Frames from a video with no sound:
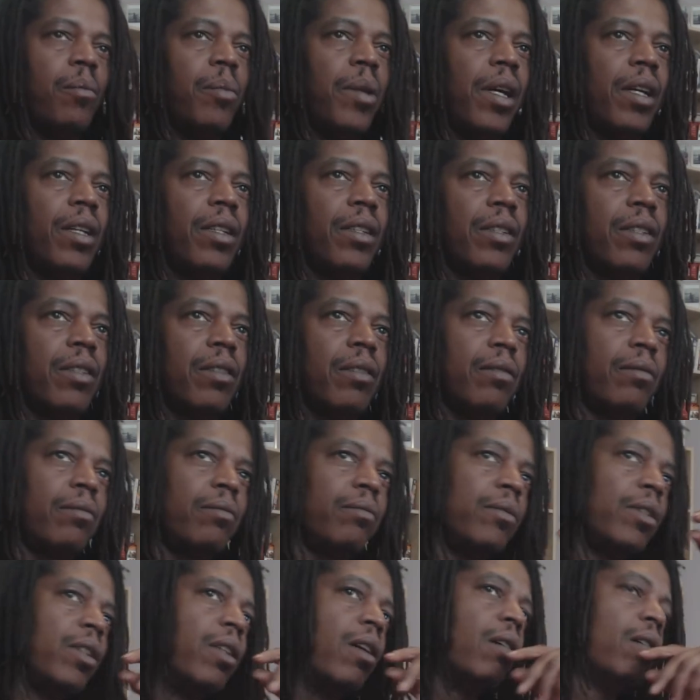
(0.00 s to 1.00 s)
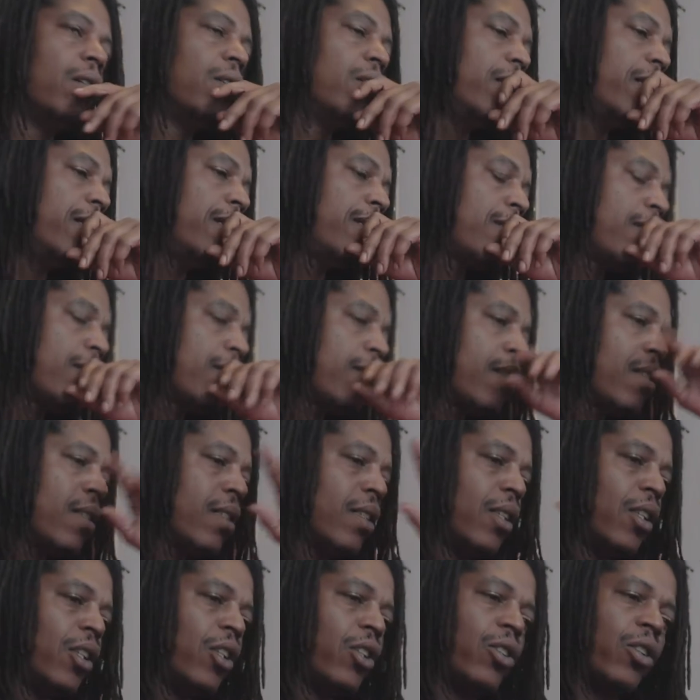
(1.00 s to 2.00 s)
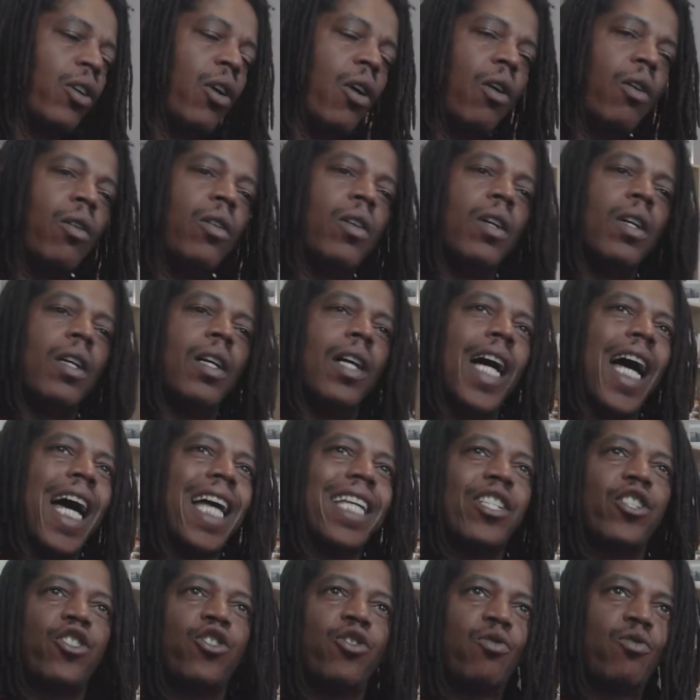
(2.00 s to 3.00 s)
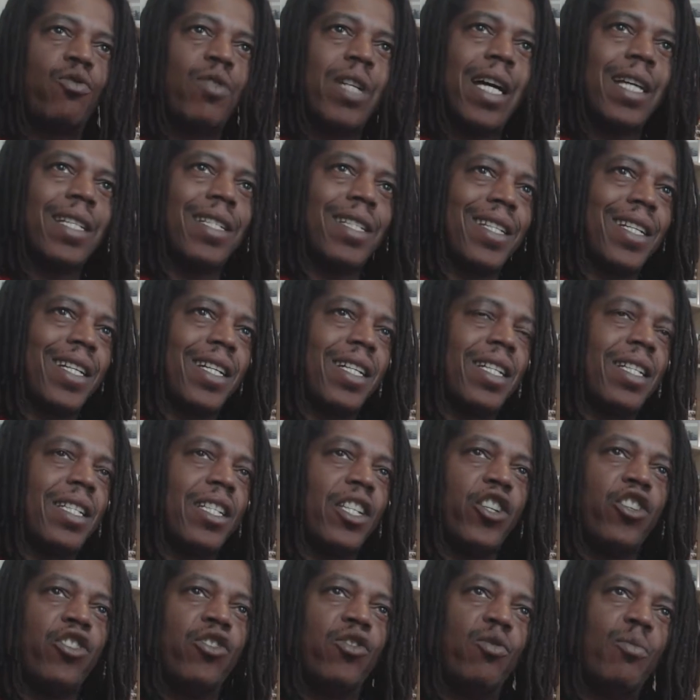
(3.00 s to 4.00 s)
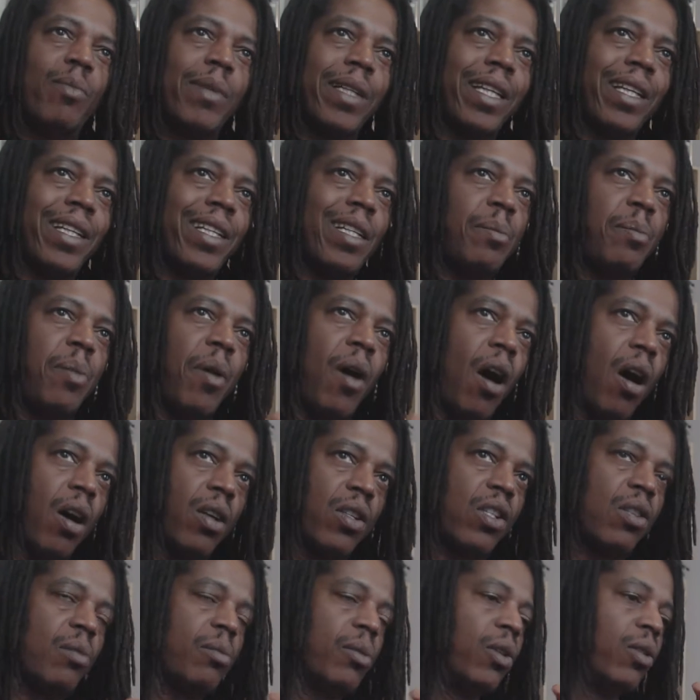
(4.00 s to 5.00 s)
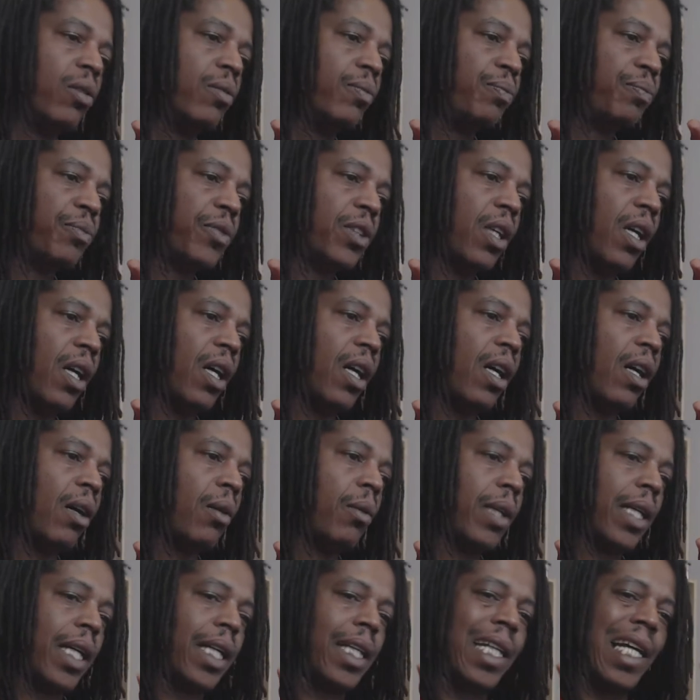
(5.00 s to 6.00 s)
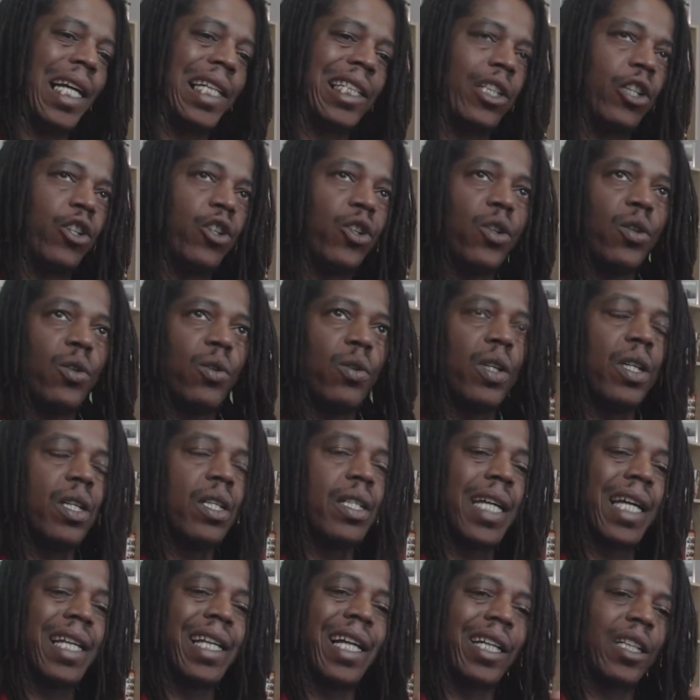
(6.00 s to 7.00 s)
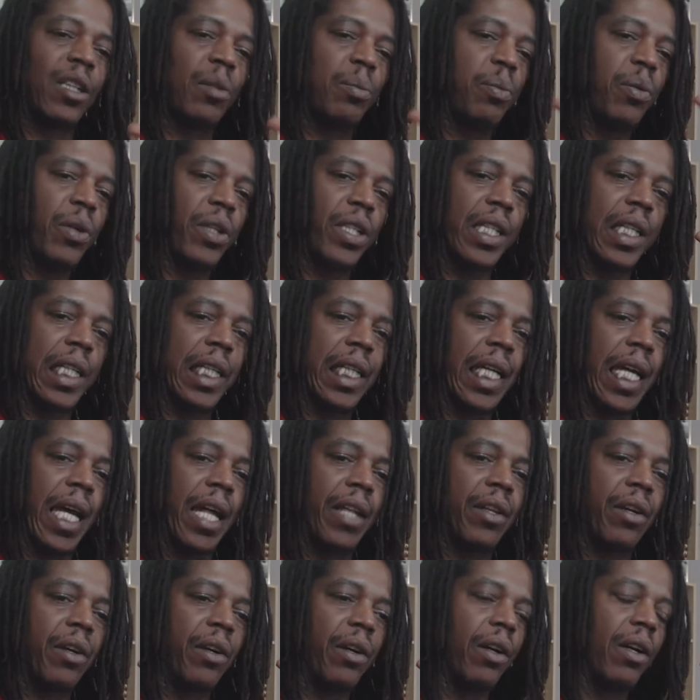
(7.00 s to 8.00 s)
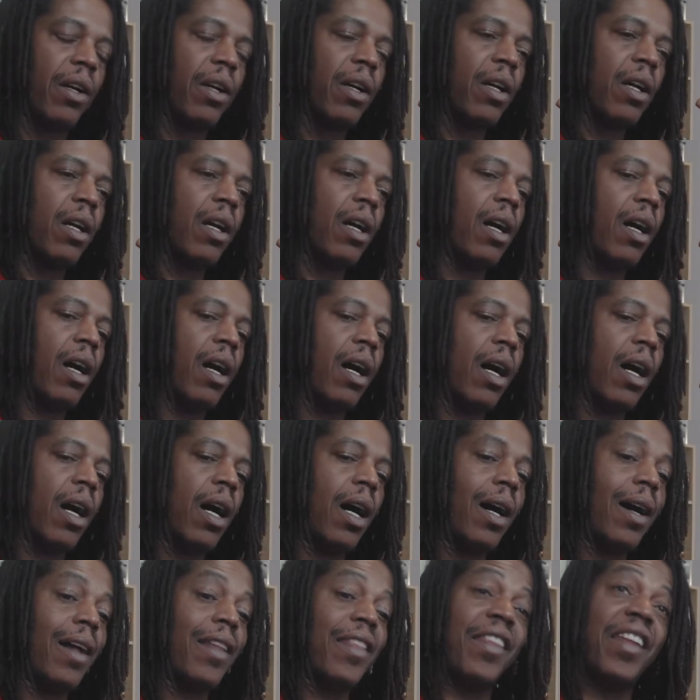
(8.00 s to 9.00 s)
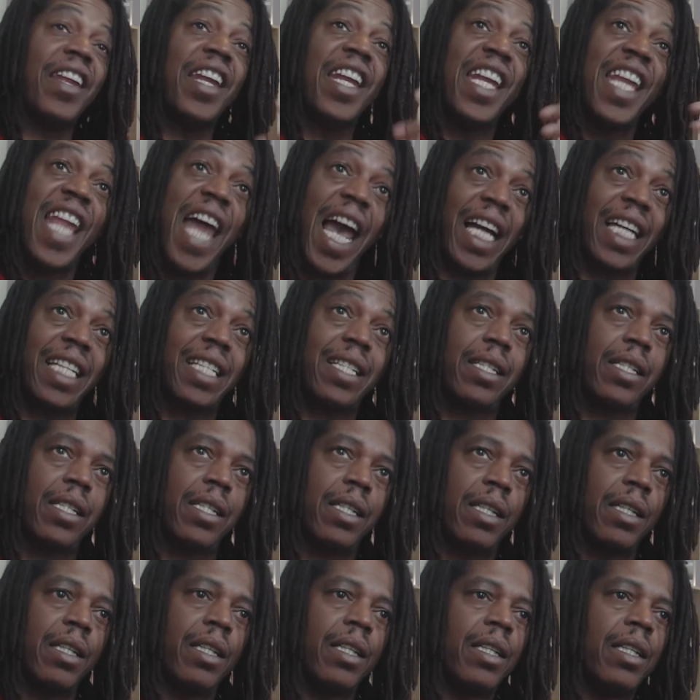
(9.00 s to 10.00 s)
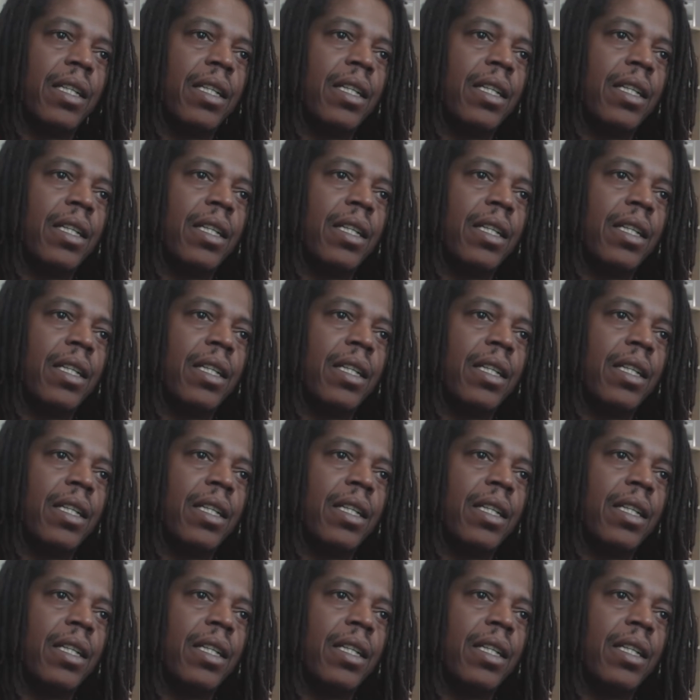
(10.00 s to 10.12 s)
Peace. You know who it is. So, as soon as it is humanly possible, what I'd like to do is I'd like to put together the next